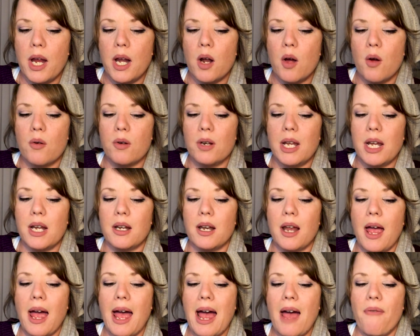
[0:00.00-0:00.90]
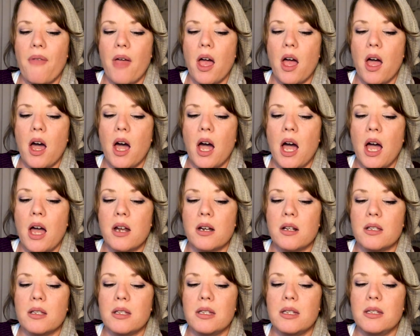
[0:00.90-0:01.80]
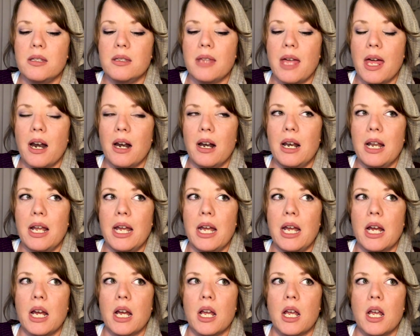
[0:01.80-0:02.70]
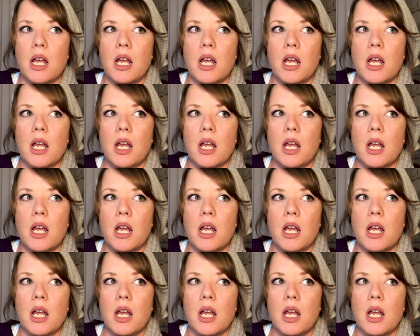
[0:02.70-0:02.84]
don't need to have that unsettling